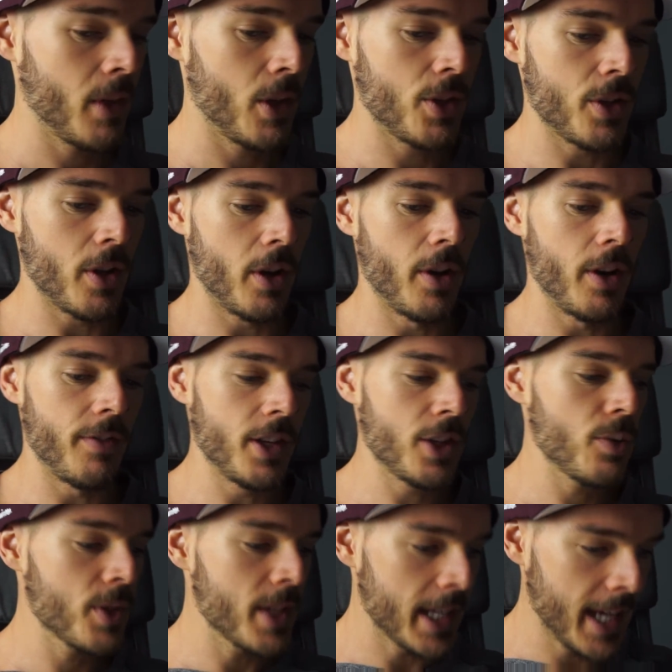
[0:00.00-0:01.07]
So if
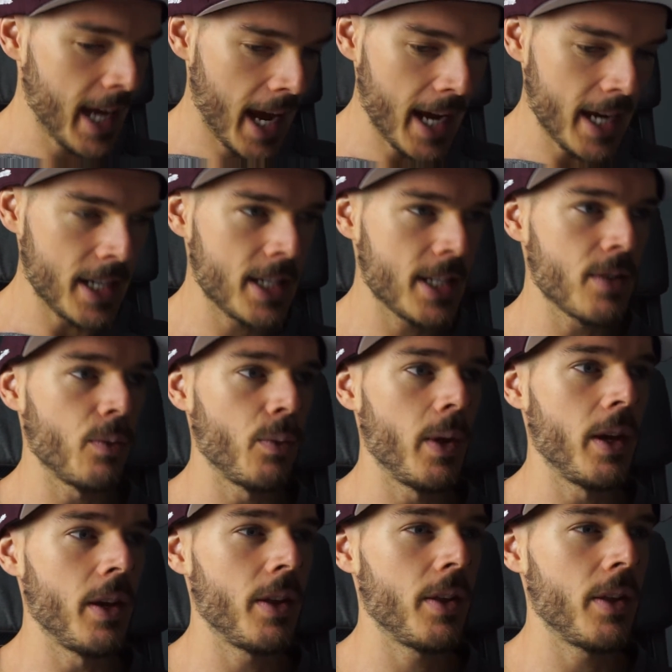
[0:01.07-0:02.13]
this was the case
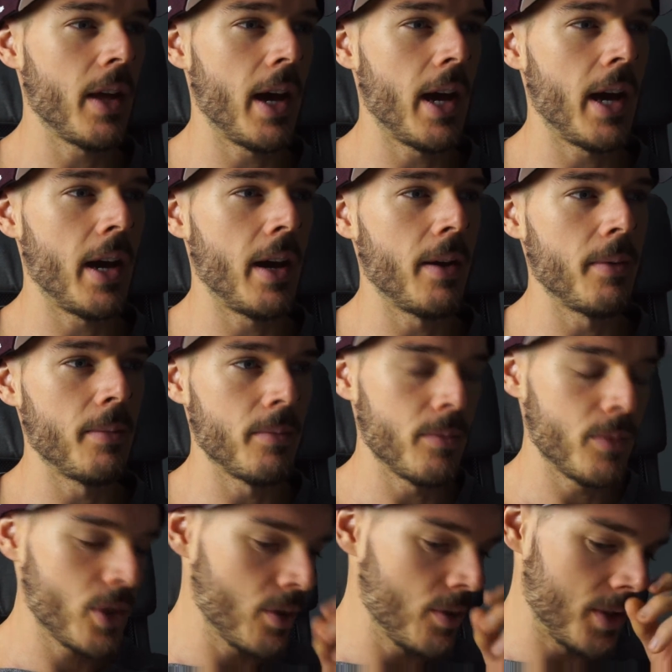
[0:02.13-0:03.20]
with
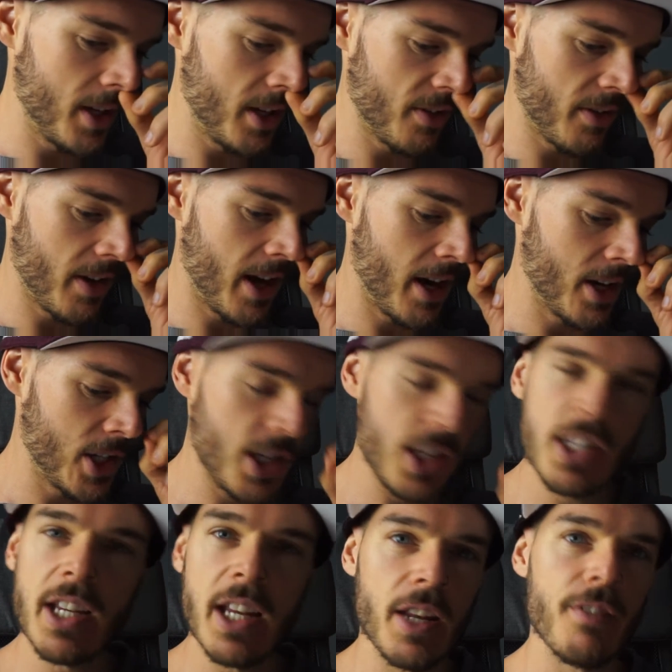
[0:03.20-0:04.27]
Susie, right,
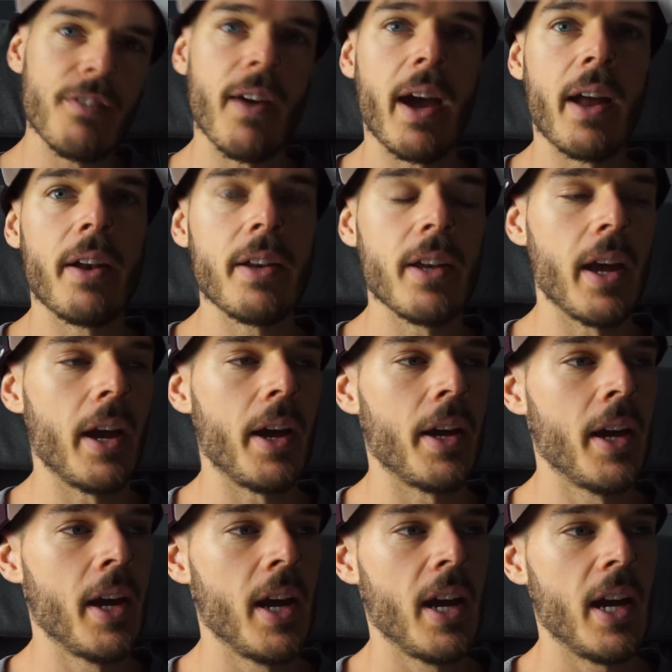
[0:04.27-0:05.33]
she's skinny fat, yeah.
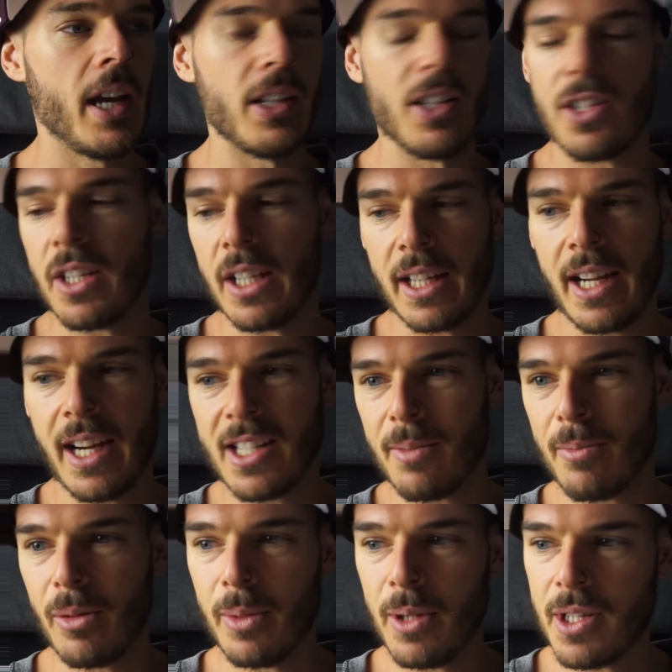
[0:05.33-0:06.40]
In this sort of case,
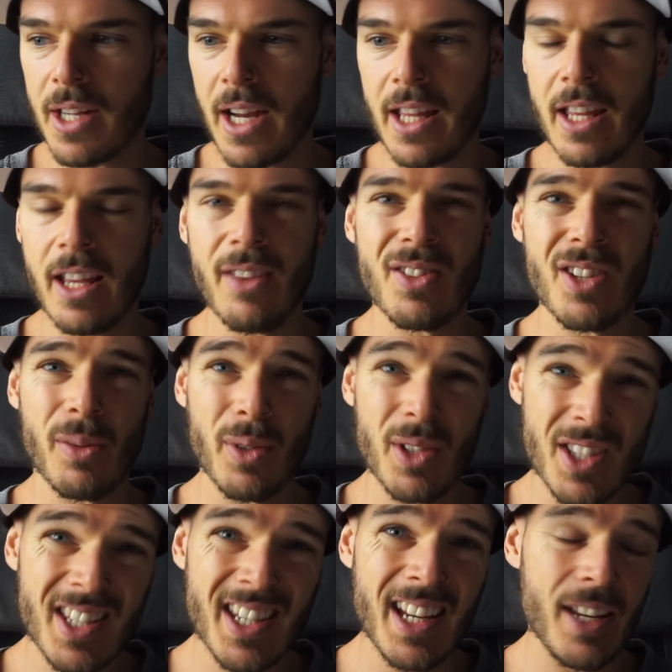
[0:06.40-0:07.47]
I'd probably say that if
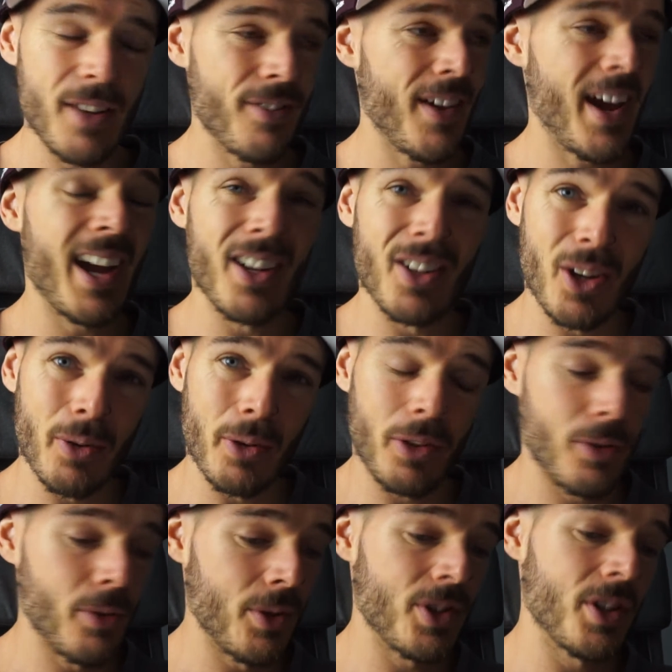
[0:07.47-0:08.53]
someone's skinny fat and going
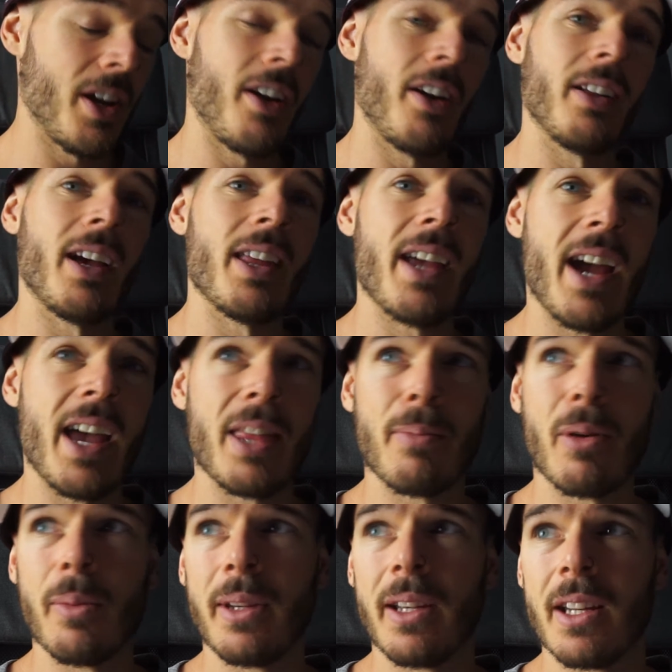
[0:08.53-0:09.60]
through a scenario like that, they're
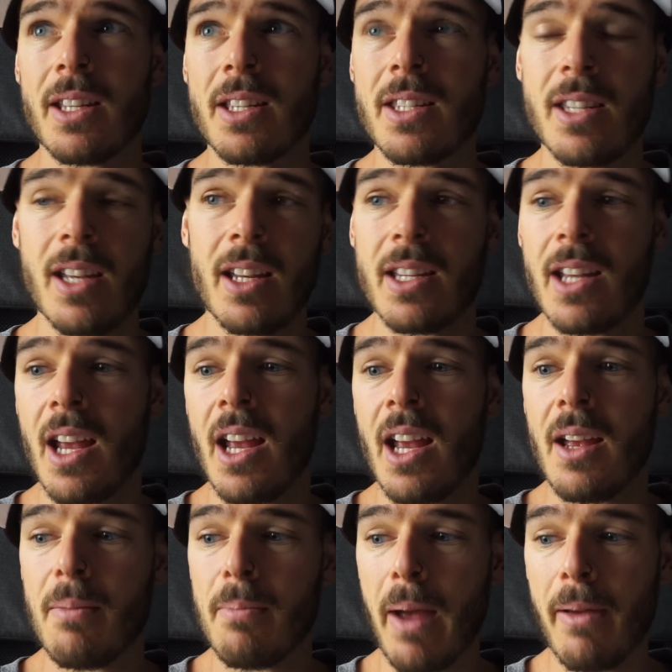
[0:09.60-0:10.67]
probably going to sit
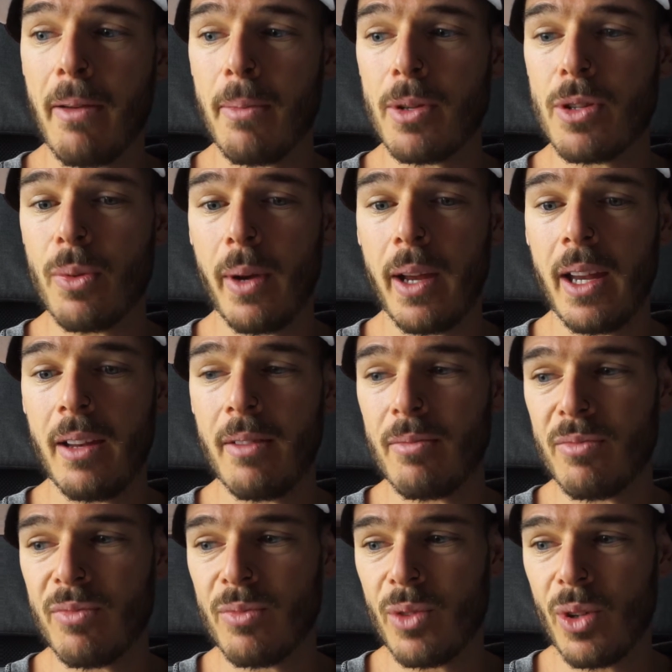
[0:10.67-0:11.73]
maybe
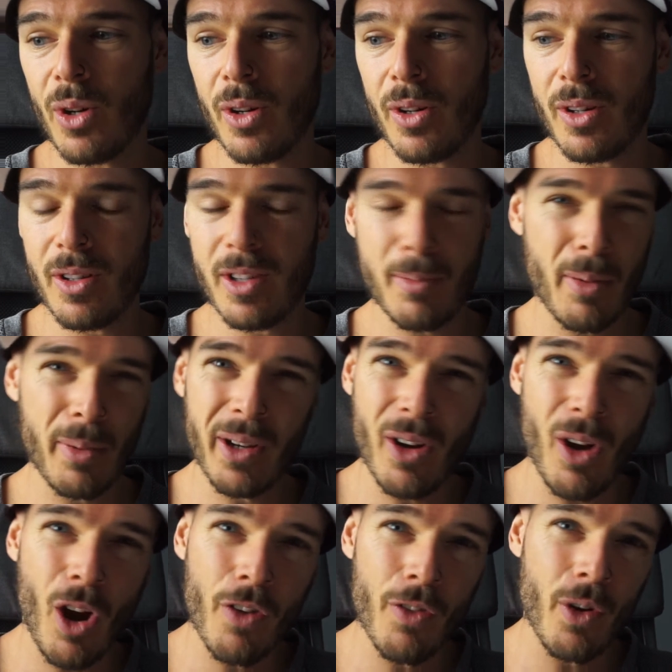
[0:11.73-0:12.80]
between, or they're probably
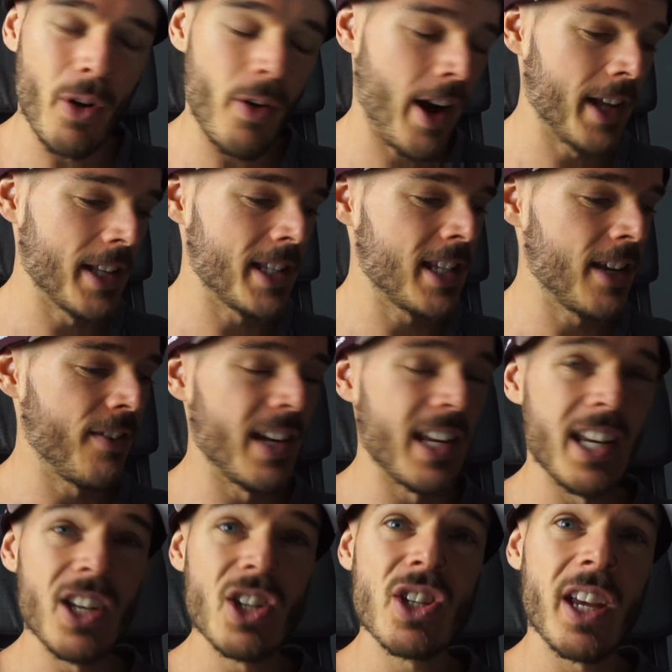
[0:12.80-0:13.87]
going to hover around
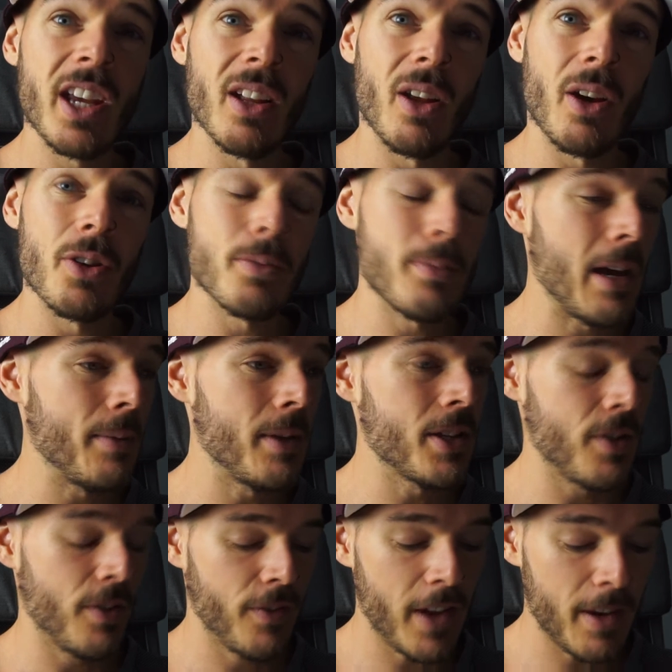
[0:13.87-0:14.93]
70-ish kilos, maybe
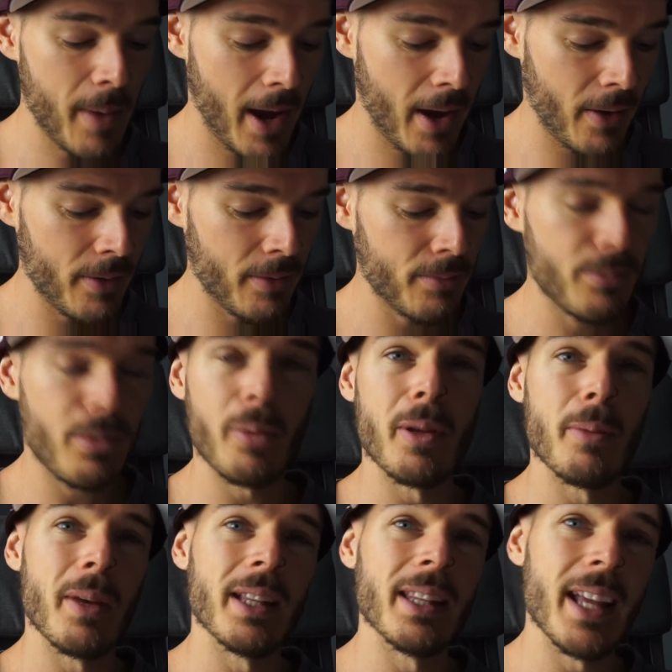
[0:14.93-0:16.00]
as a female,
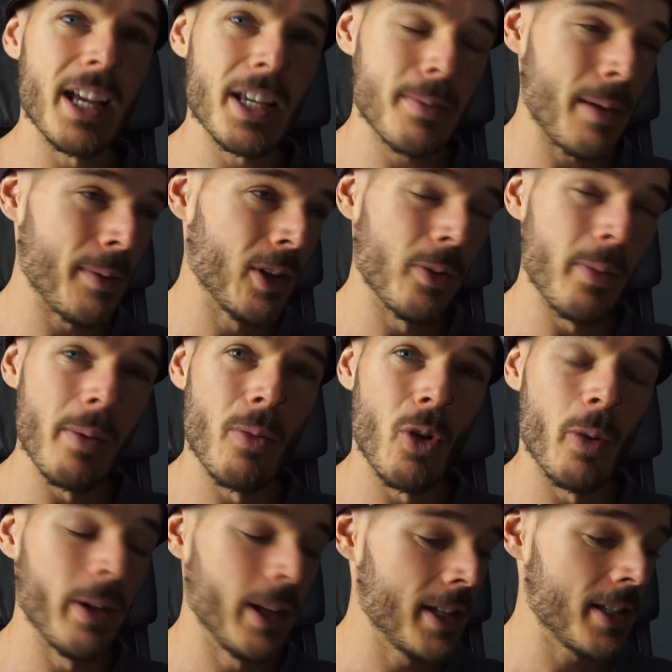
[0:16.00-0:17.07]
probably a bit less, maybe a little bit
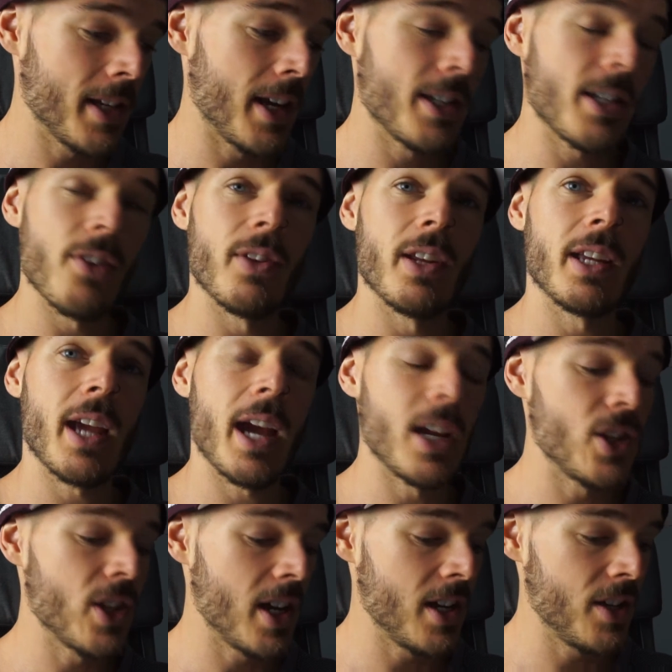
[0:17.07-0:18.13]
more, but let's say 70
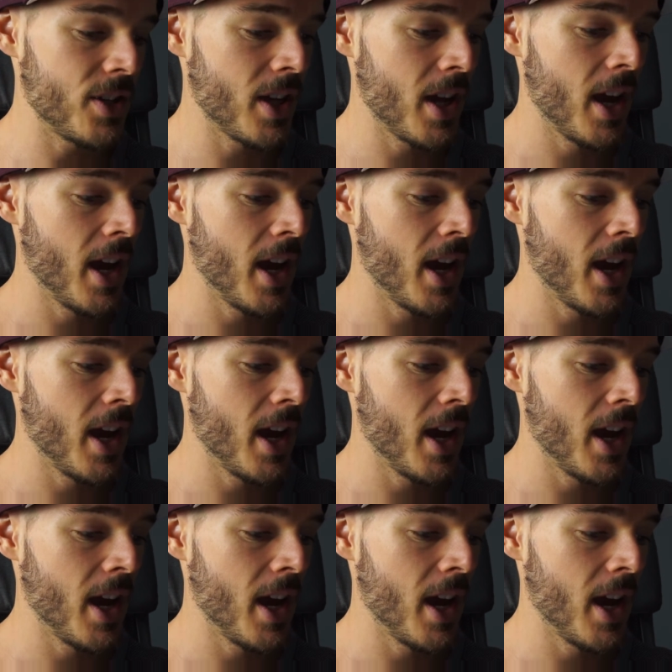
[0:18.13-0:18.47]
kgs.